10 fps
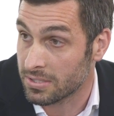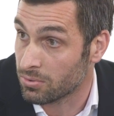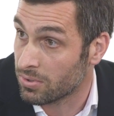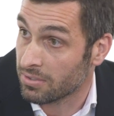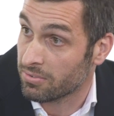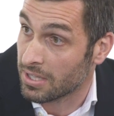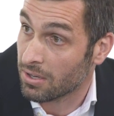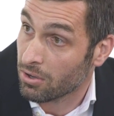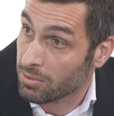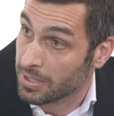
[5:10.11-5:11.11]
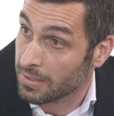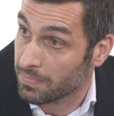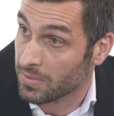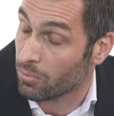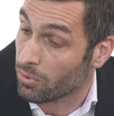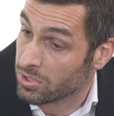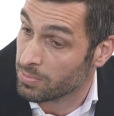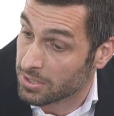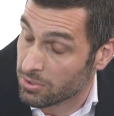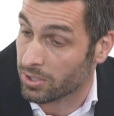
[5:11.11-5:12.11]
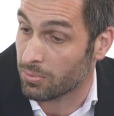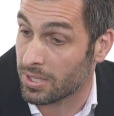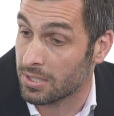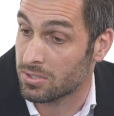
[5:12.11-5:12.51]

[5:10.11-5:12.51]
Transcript: it's a good thing for the economy. We've also been talking with the